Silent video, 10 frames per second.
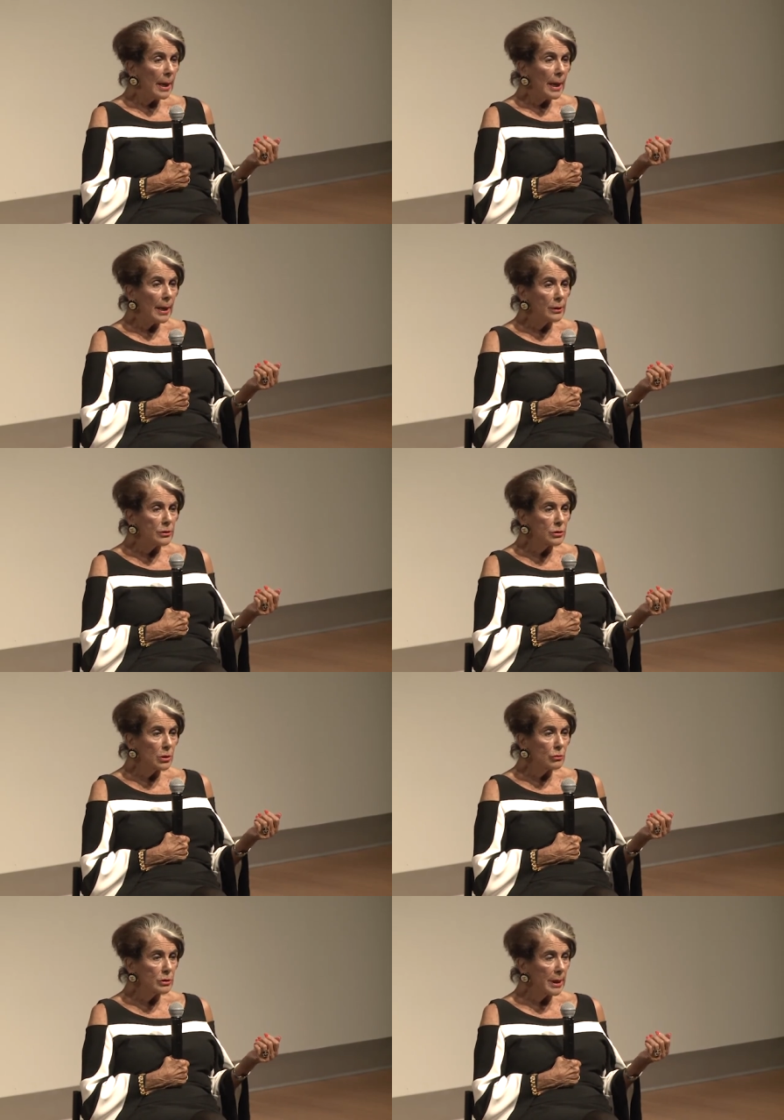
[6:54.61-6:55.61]
And
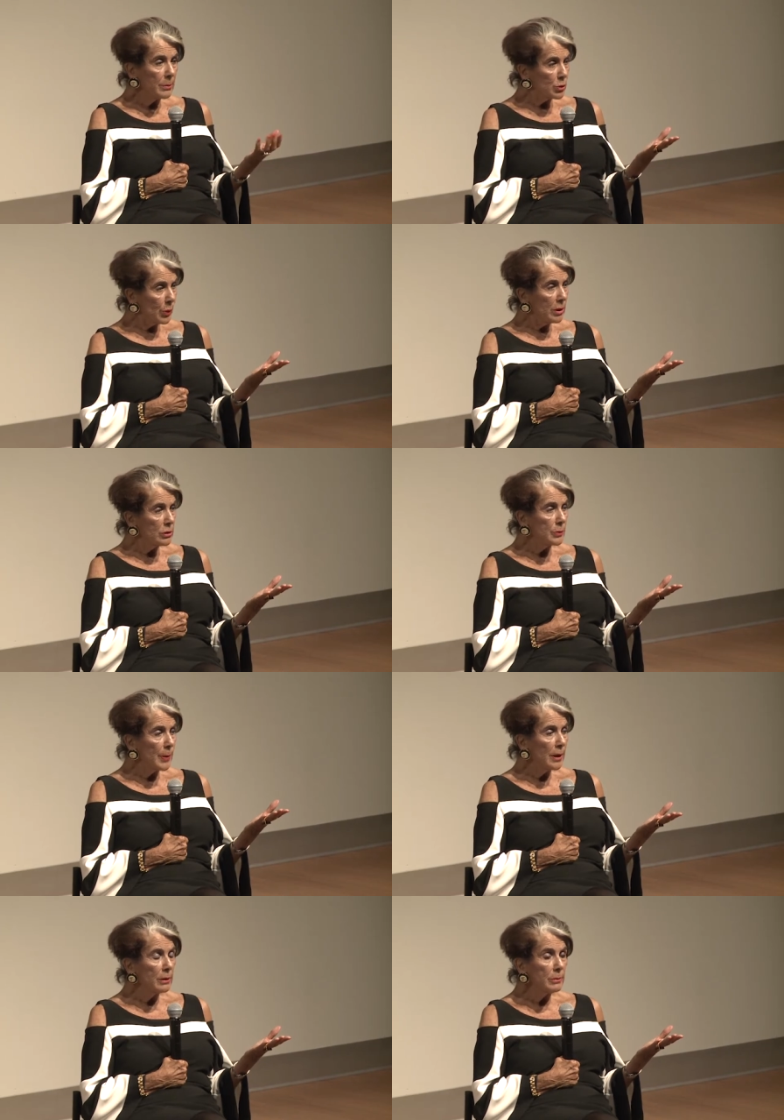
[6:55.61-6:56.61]
so James Whale
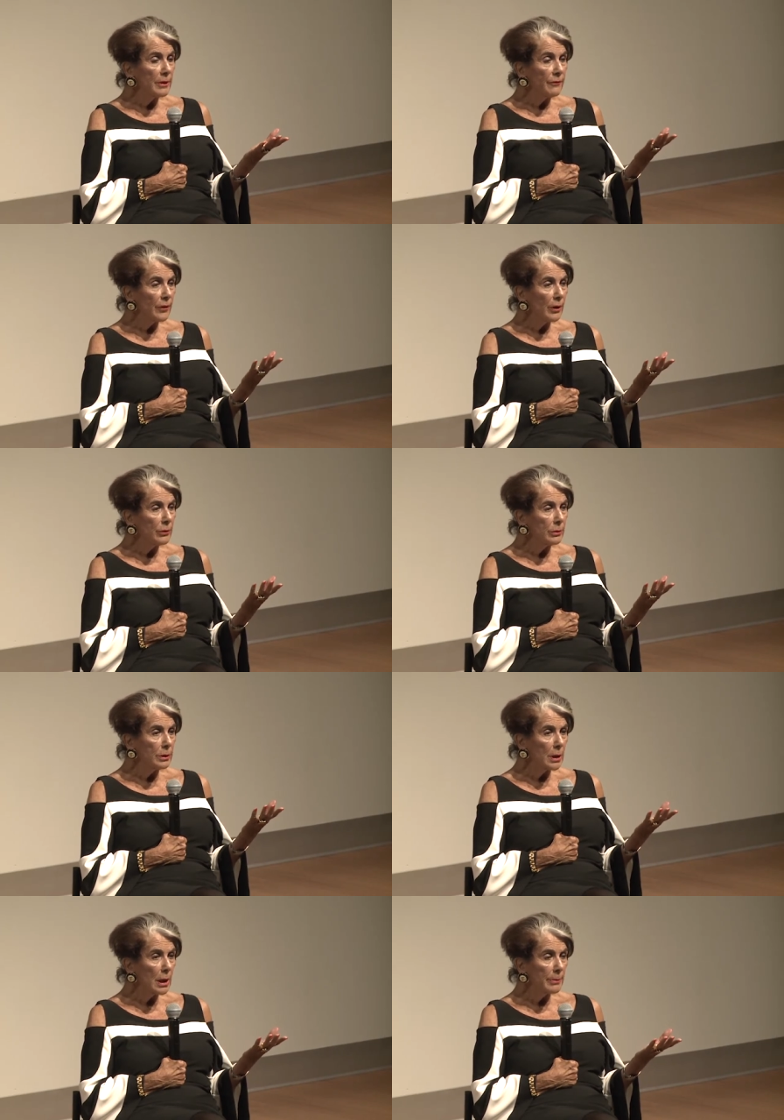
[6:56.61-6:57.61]
spotted my father in the
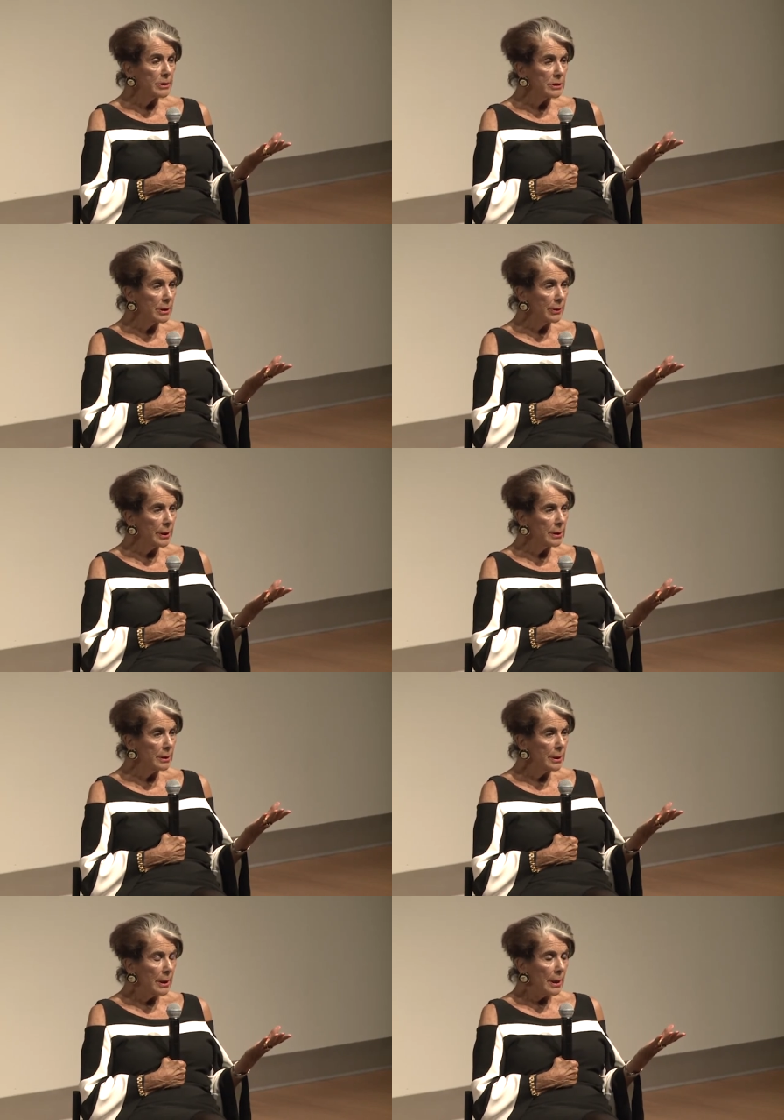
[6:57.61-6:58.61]
commissary
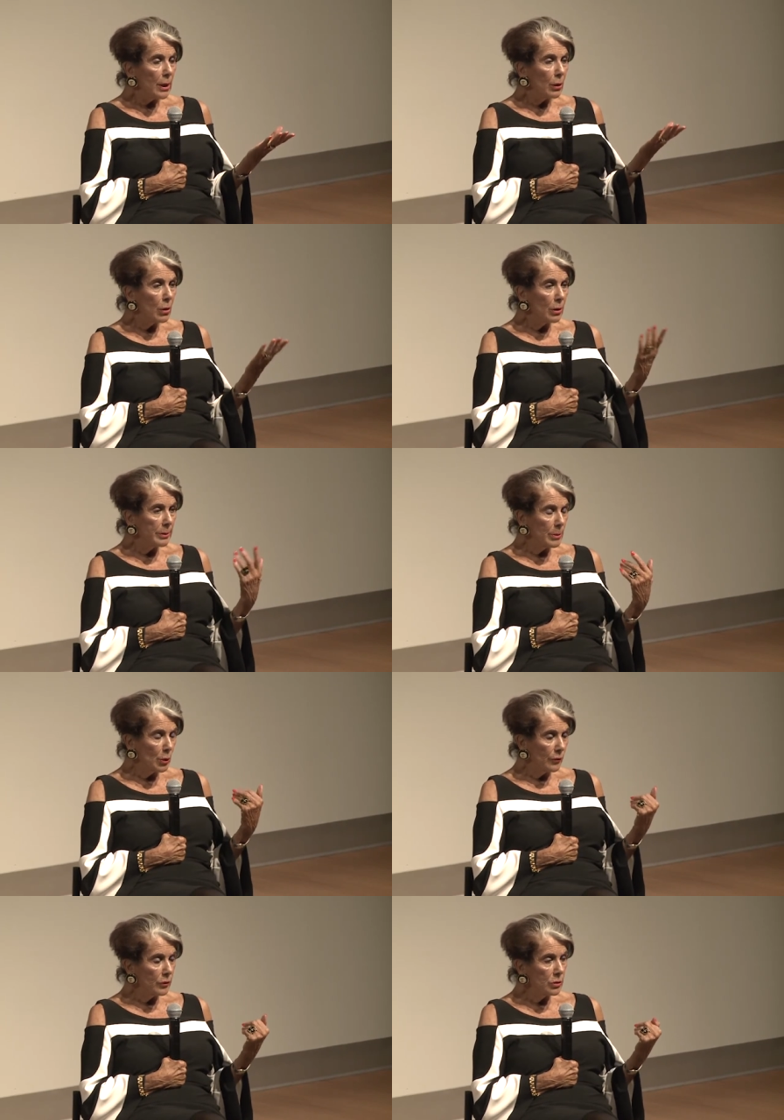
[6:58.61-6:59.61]
and called him
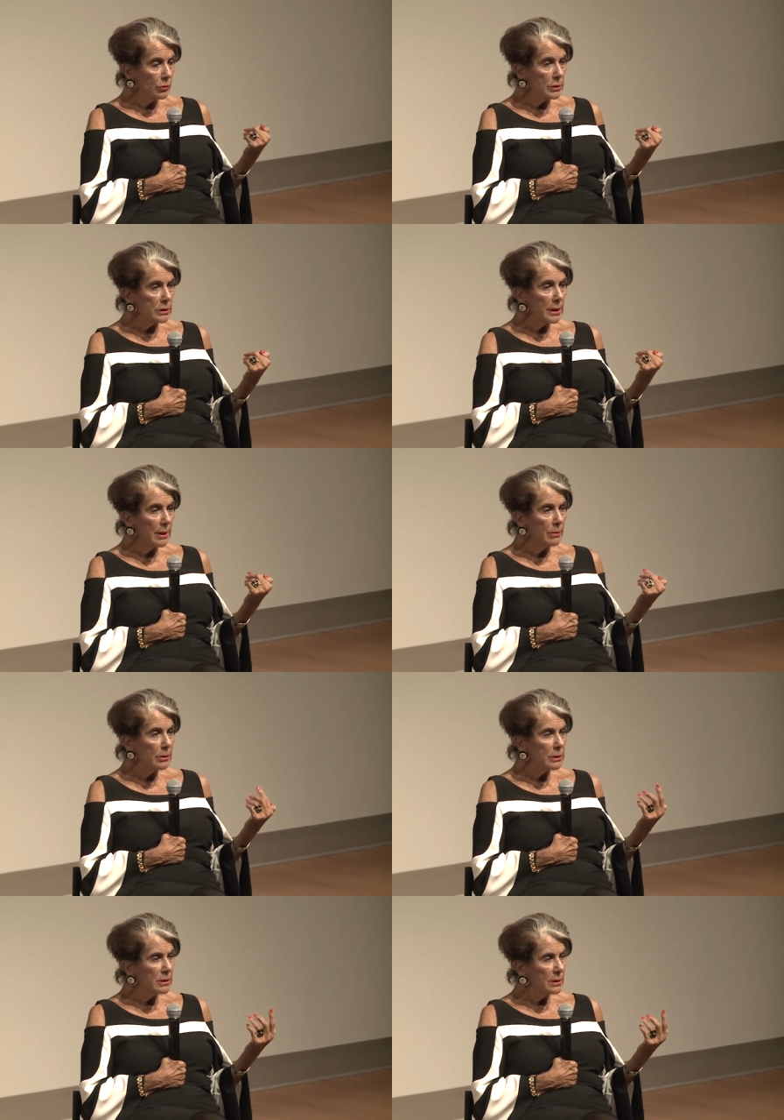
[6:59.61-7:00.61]
over to his table
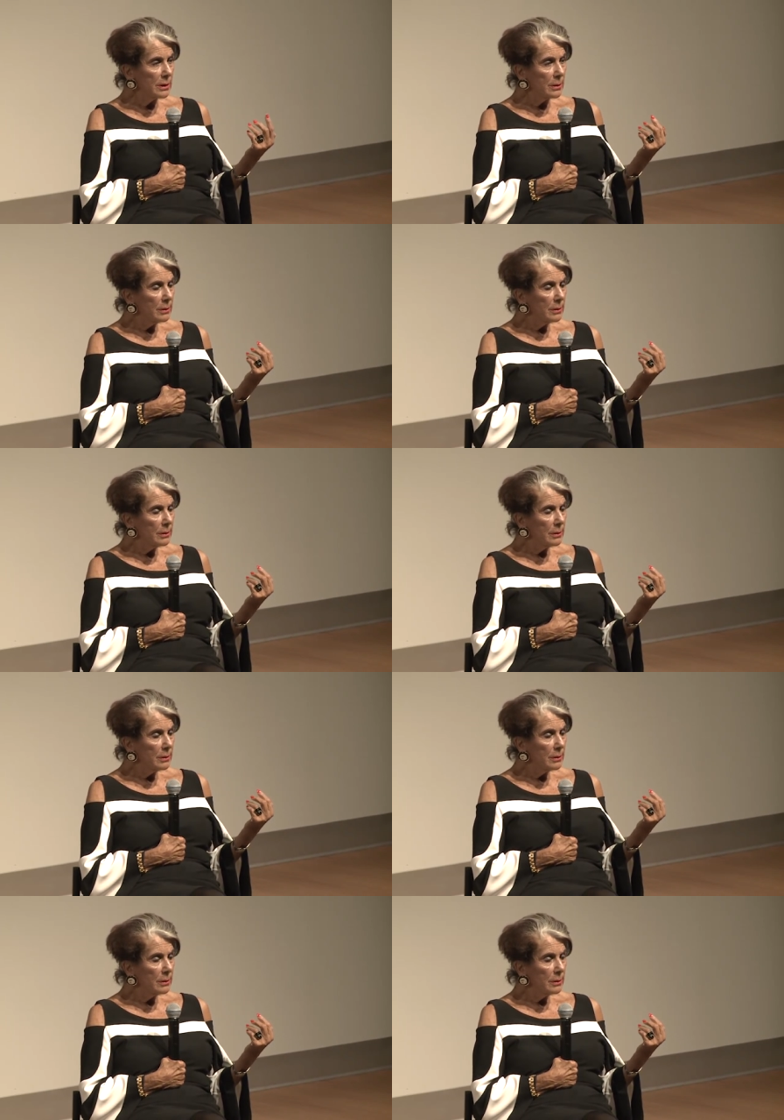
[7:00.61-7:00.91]
and said,